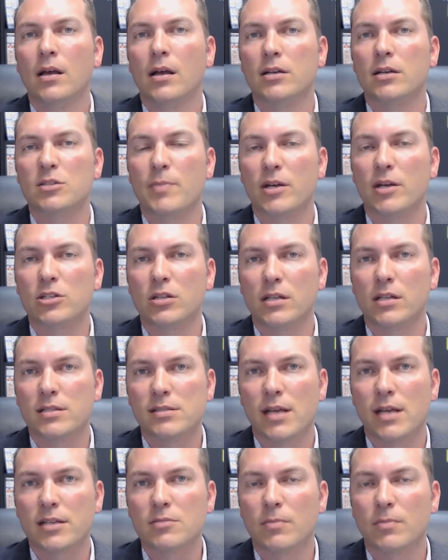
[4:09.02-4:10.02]
a special
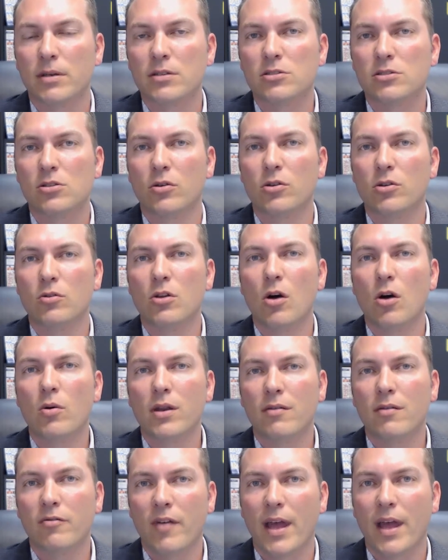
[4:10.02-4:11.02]
assessment. So you know
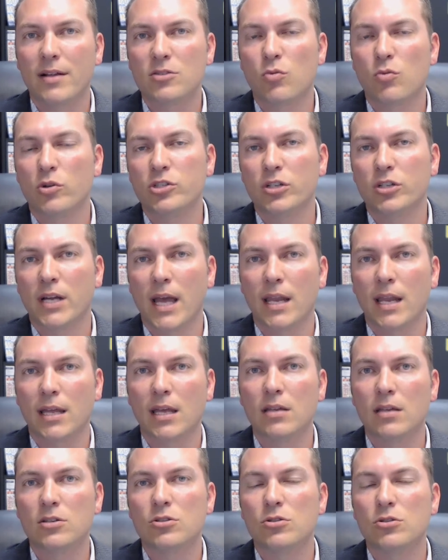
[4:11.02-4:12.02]
in advance what you're getting
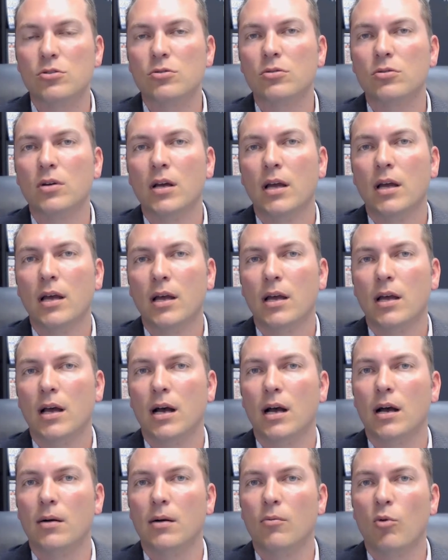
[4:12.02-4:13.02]
into,
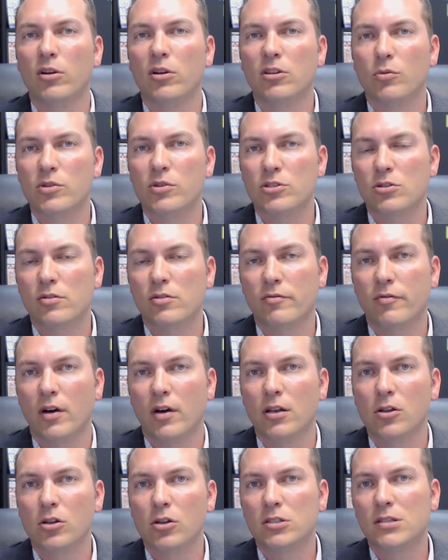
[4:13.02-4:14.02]
what the reserve
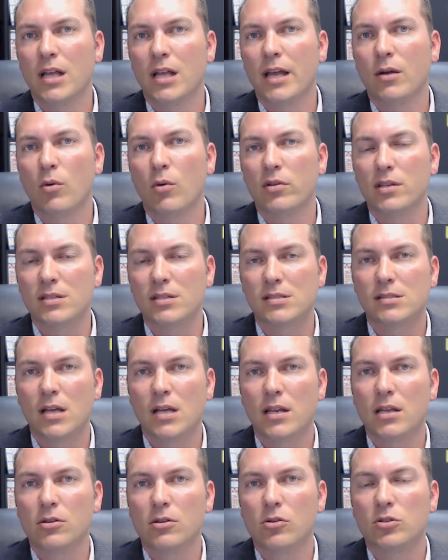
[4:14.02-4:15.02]
fund looks like, what the
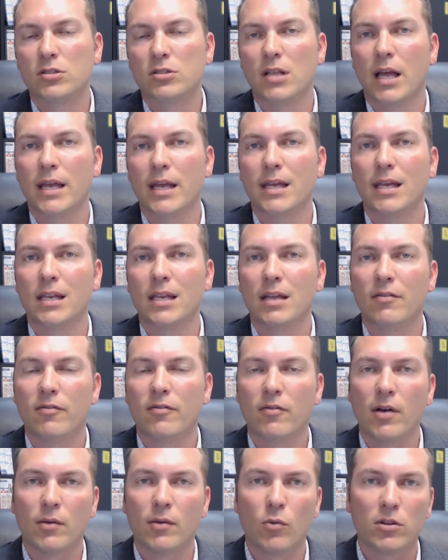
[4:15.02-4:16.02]
study looks like, and
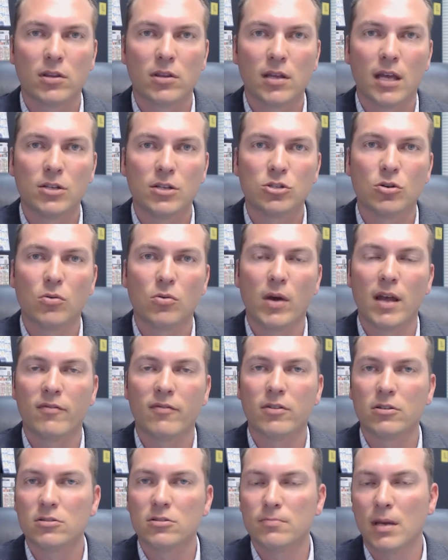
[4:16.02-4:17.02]
what the HOA,
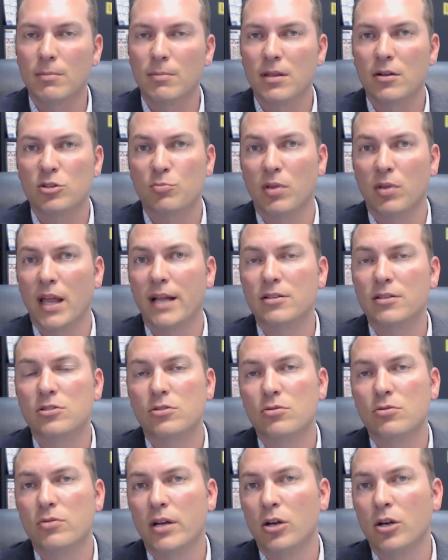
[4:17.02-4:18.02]
if there's
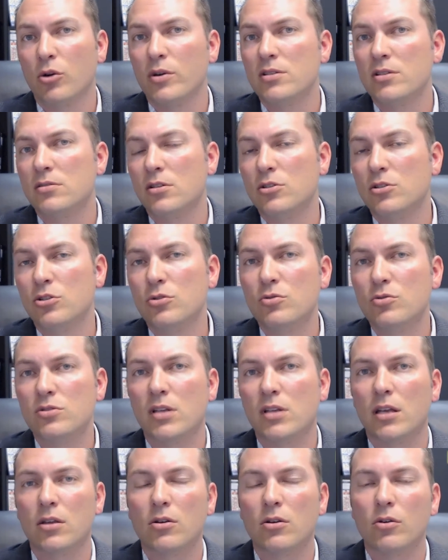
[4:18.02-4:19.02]
plans to increase the
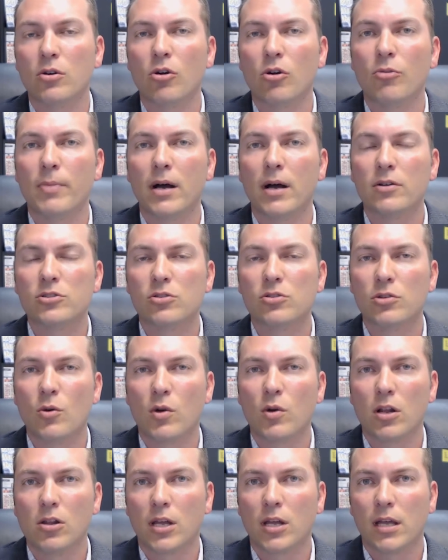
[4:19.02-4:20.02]
dues that you don't know about. So
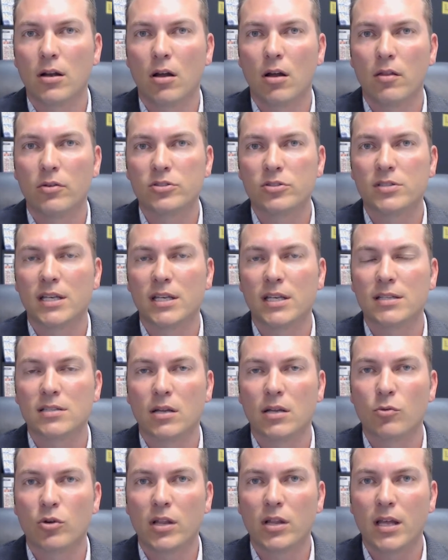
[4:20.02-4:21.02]
you want to look at all those things
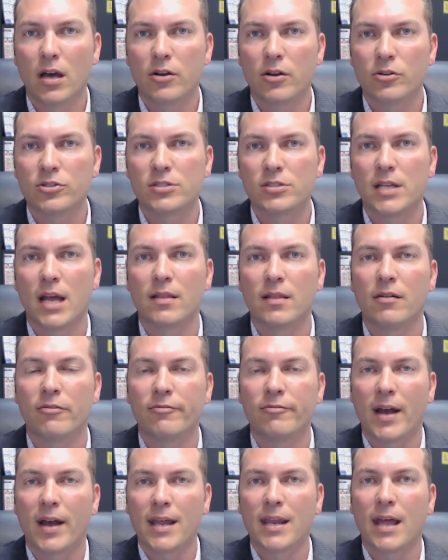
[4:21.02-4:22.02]
and really understand the
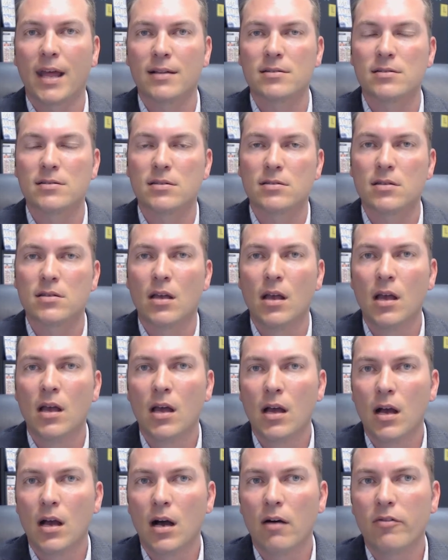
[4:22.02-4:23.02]
finances
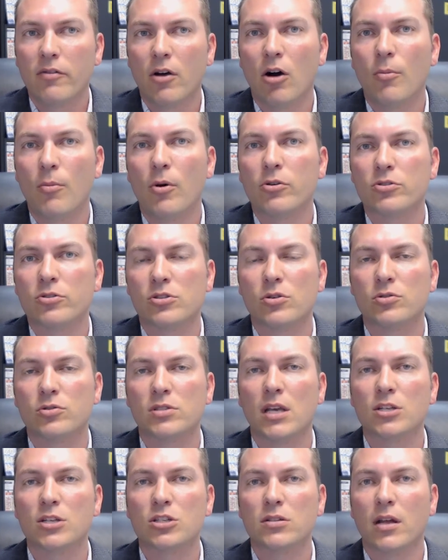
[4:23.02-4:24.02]
of the homeowners
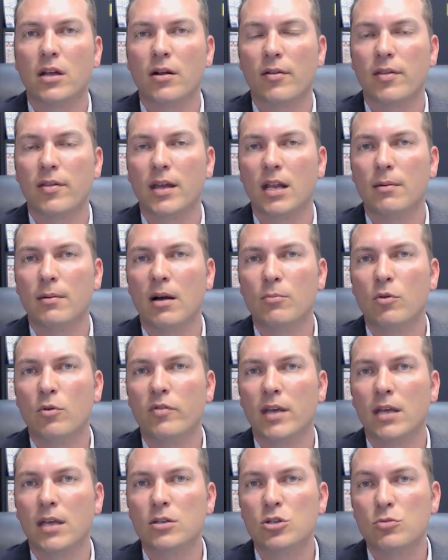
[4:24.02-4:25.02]
association that you're thinking about
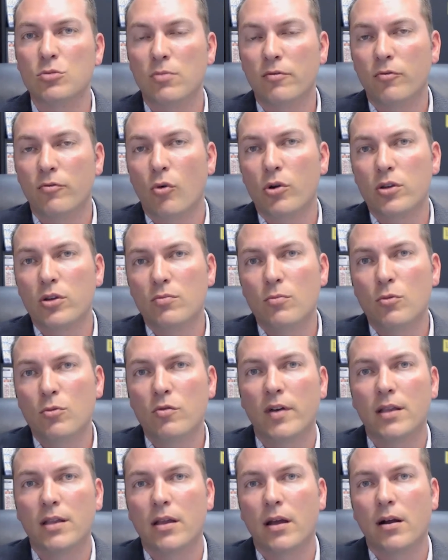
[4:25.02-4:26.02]
moving into before you
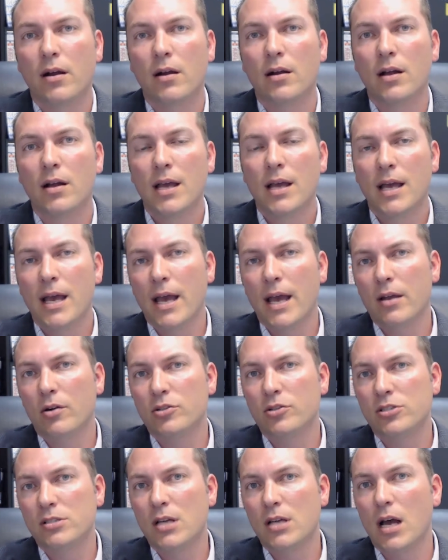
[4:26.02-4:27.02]
move in there and are
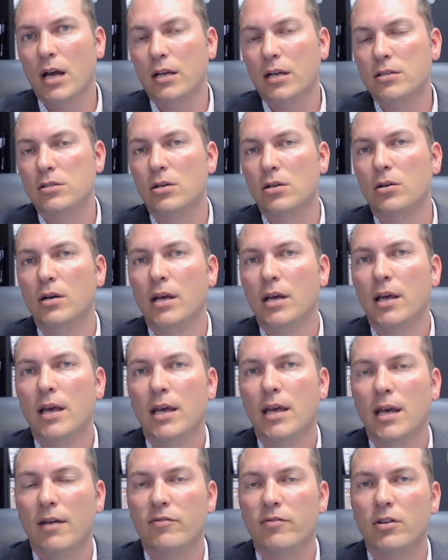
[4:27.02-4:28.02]
stuck. So
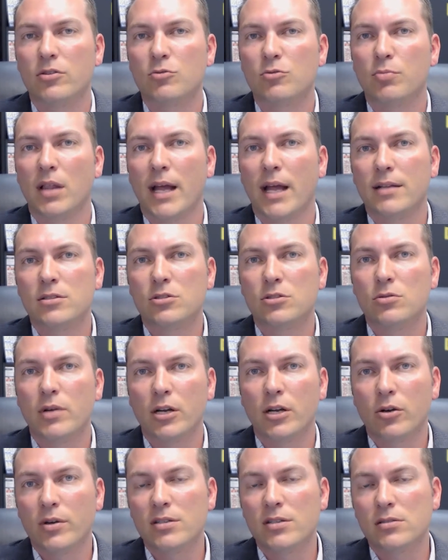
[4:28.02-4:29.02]
if there's plans to
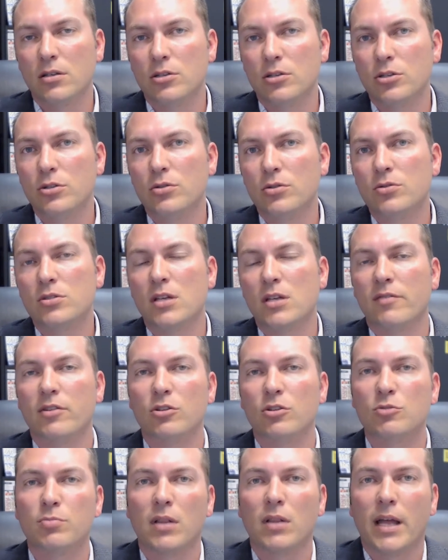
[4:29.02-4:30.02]
increase the dues, if
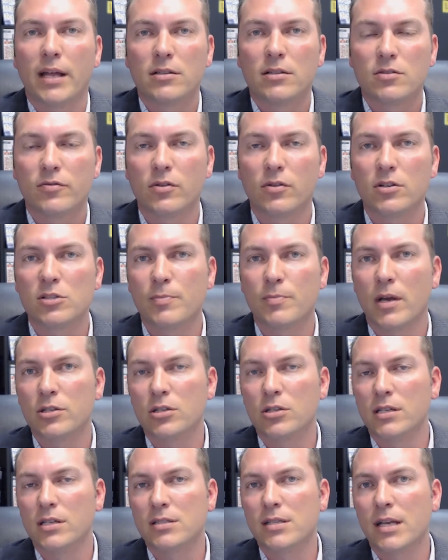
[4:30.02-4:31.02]
there's plans for a
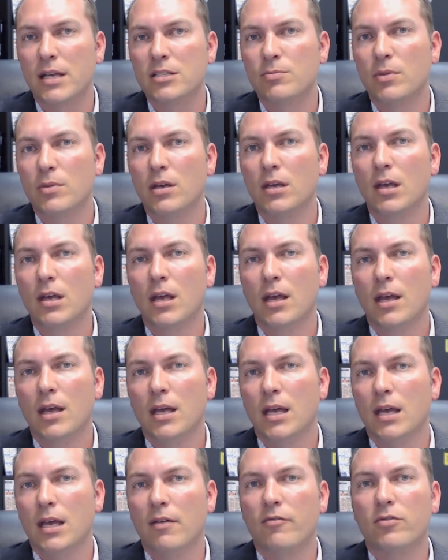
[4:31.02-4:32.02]
special assessment,
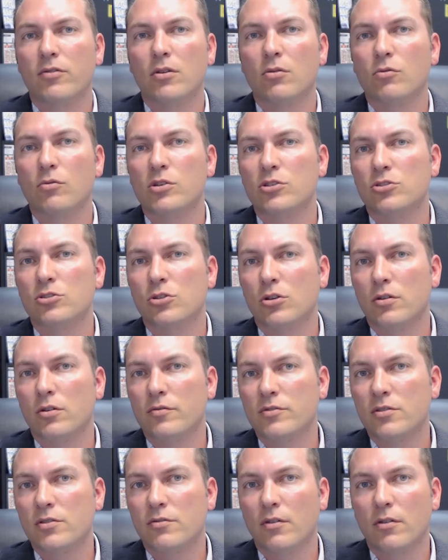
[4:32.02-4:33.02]
if the
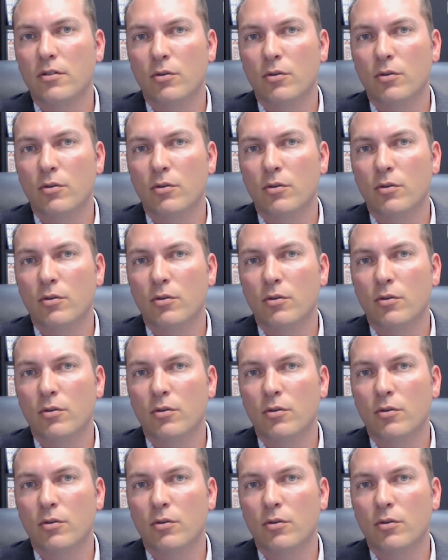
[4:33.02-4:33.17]
reserve